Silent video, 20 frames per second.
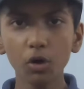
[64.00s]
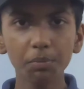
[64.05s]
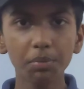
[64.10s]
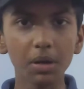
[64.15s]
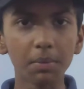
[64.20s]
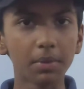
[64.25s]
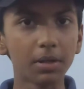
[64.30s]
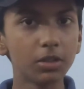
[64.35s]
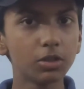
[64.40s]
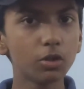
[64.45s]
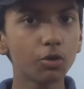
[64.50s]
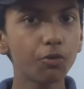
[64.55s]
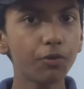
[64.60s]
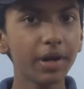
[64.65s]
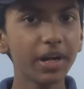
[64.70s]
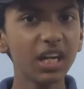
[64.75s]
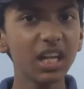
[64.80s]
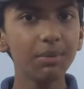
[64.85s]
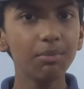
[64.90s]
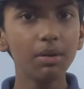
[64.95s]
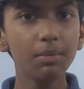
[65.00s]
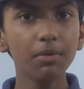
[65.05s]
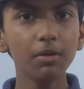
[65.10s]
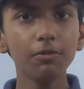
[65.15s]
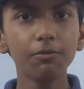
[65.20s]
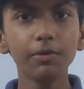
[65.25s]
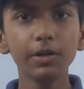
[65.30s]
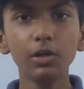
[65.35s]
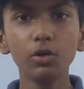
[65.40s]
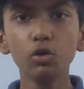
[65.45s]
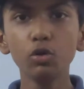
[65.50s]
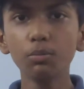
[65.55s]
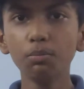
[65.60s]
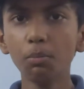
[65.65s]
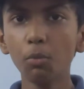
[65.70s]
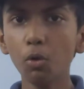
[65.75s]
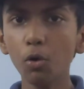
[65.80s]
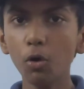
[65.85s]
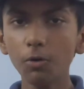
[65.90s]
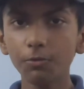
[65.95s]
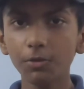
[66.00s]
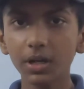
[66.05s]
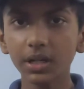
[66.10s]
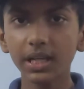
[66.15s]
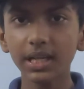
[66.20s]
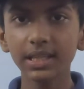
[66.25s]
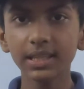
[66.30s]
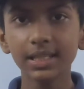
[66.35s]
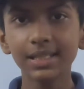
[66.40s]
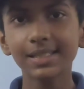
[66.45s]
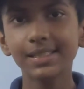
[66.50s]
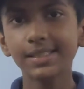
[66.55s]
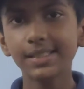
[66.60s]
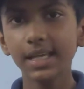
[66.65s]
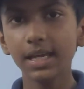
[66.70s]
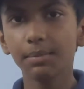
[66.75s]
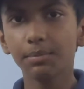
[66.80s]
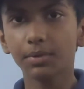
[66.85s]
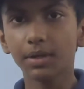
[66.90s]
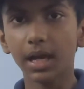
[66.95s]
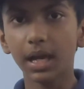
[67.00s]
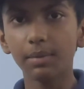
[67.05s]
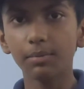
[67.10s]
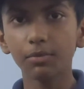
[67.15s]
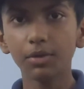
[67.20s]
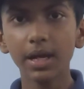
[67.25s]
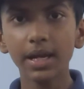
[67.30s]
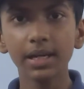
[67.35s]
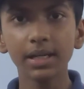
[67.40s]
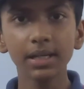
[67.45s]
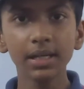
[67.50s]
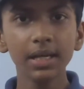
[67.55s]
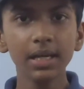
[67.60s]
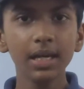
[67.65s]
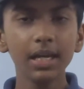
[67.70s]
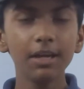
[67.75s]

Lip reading: more people. So 20 people will do more work in the same time, right?